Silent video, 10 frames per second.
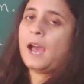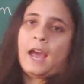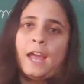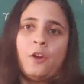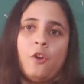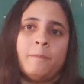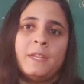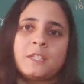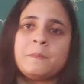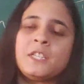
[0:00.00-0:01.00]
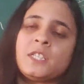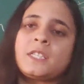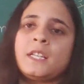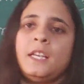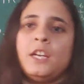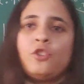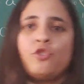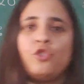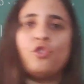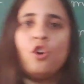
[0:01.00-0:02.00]
I hope this much is clear
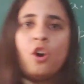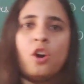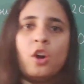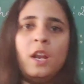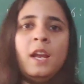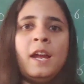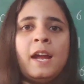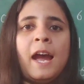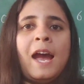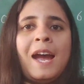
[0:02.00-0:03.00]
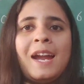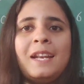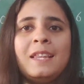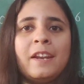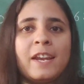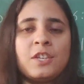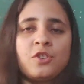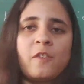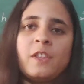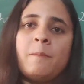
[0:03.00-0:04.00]
to you all, and the
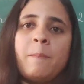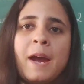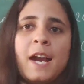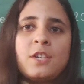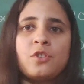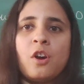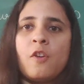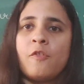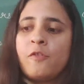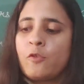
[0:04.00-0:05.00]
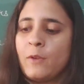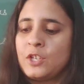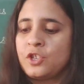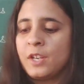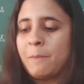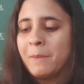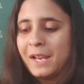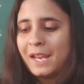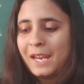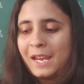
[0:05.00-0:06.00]
rest of the parts of question number
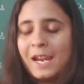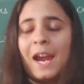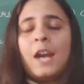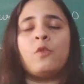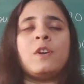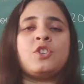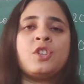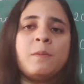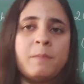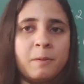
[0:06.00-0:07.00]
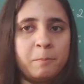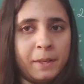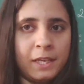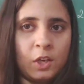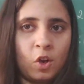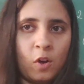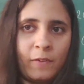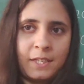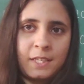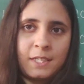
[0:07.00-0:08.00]
A and question number B
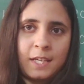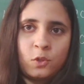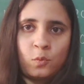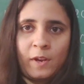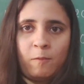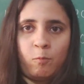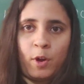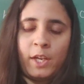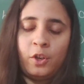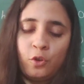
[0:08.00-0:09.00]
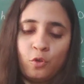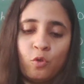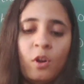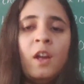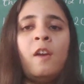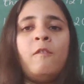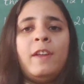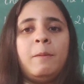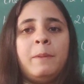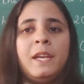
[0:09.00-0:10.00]
of exercise 12.2
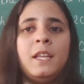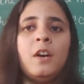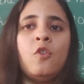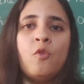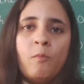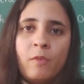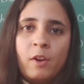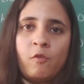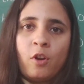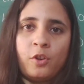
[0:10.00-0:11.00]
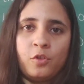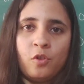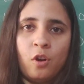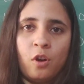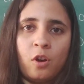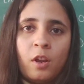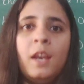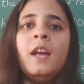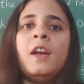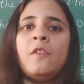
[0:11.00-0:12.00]
will be the homework for you
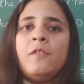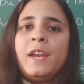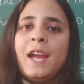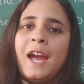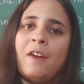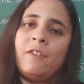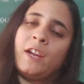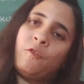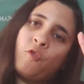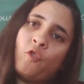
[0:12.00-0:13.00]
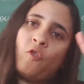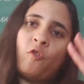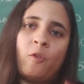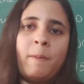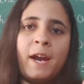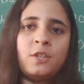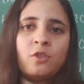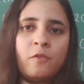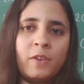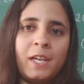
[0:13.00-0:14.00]
all. We have done four parts
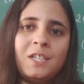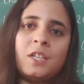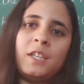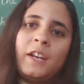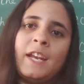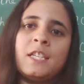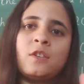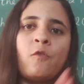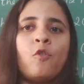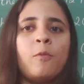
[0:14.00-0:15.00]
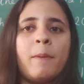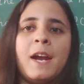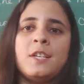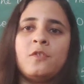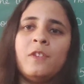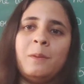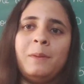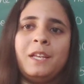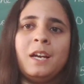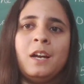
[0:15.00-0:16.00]
of each. The rest 4 parts will
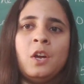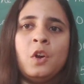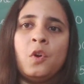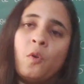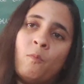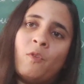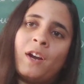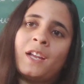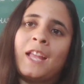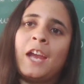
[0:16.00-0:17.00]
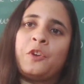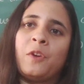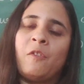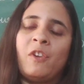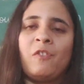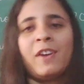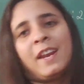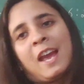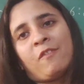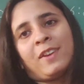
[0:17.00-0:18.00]
be the homework. Thank you
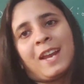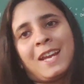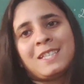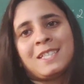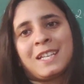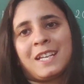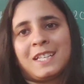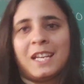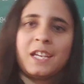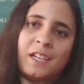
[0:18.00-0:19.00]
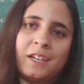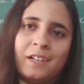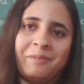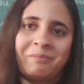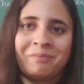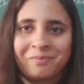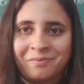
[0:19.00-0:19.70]
everyone. Have a nice day. Take care.